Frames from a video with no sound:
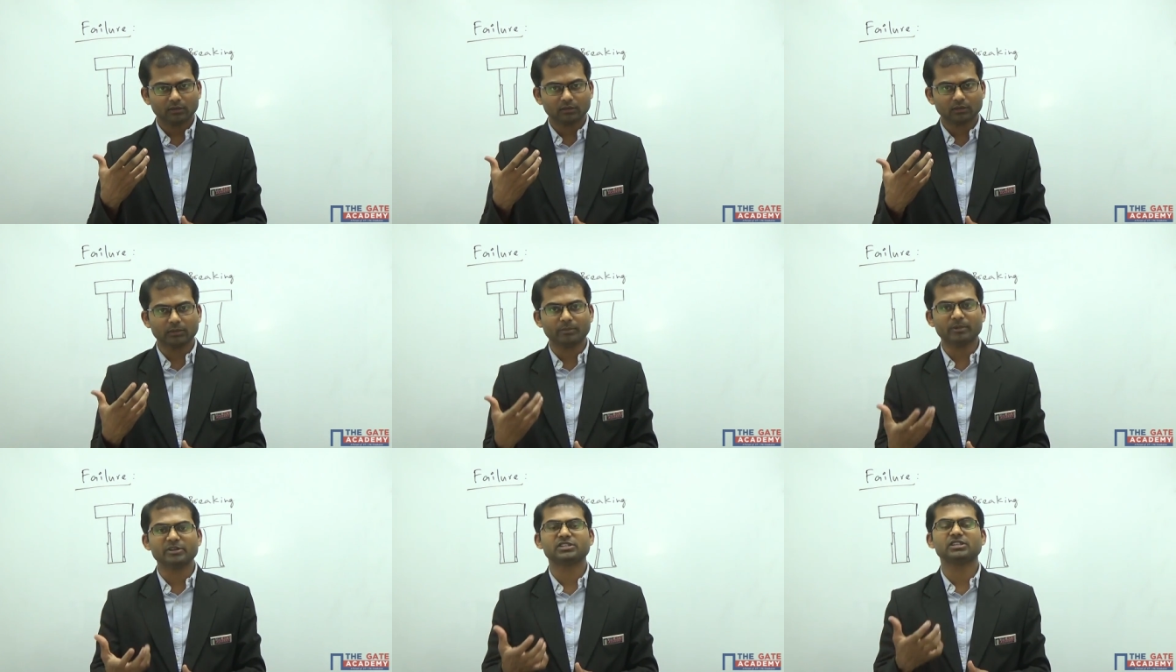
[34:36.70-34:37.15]

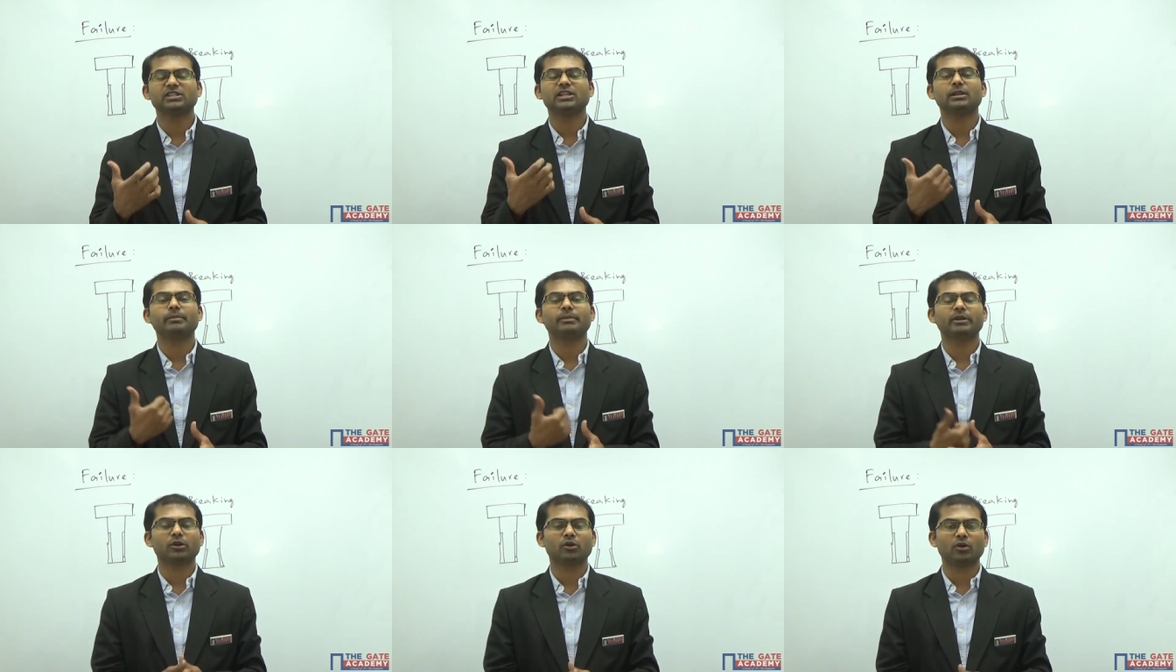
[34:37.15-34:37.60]
the machine
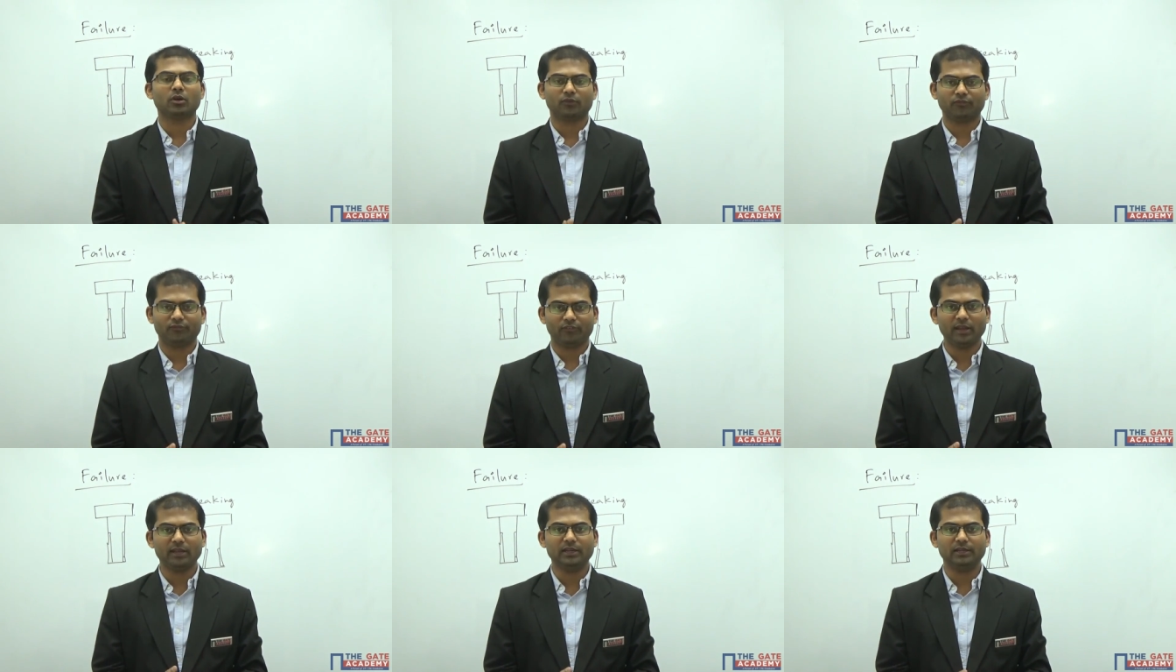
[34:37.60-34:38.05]
element got
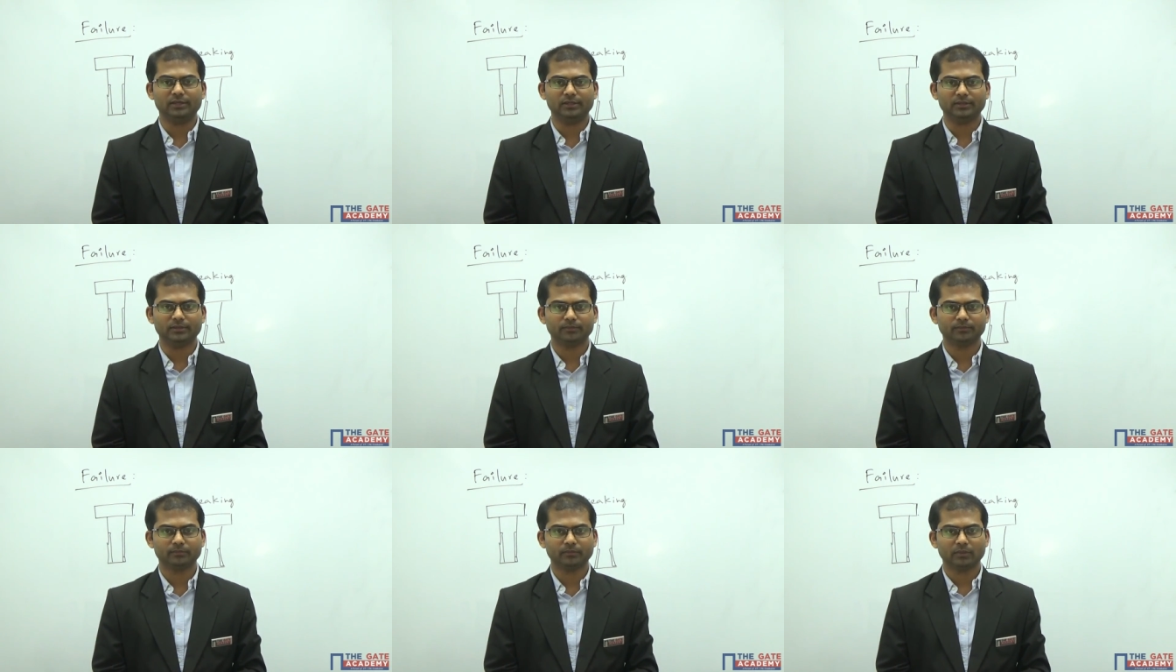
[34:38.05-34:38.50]

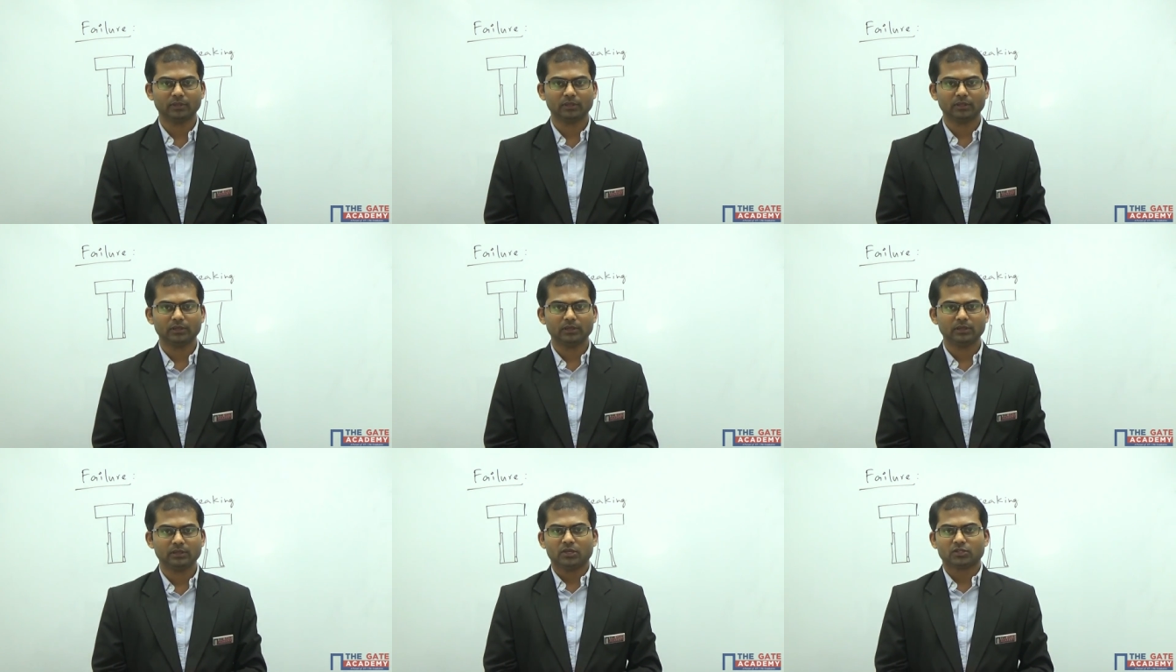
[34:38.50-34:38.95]
failed.
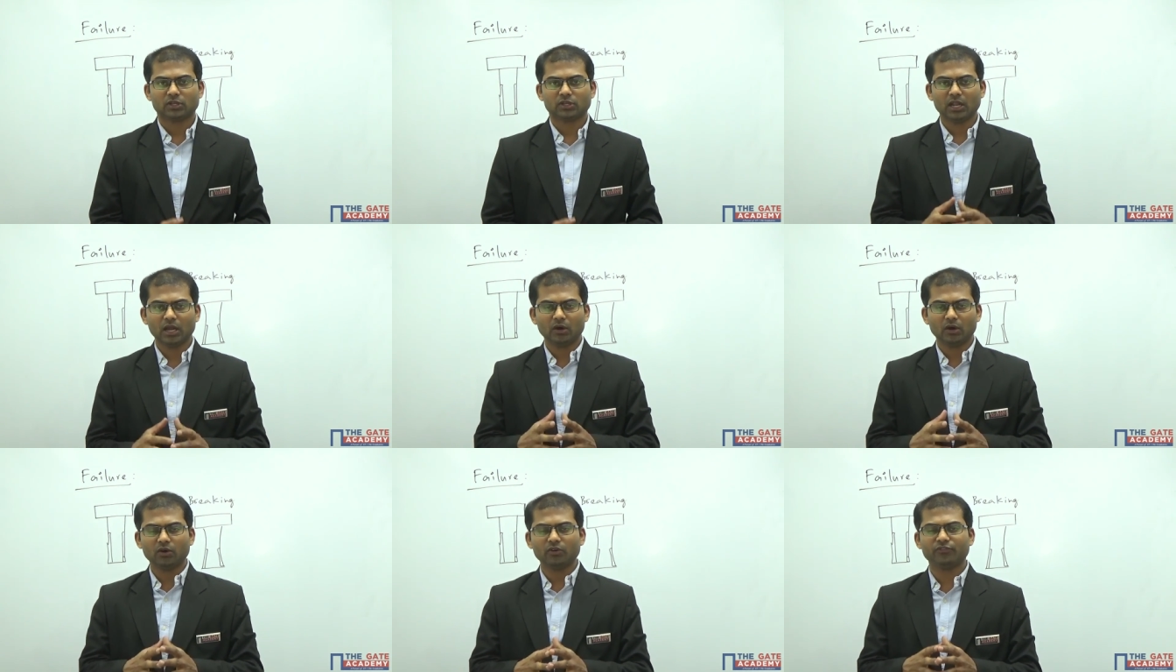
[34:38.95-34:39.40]
So now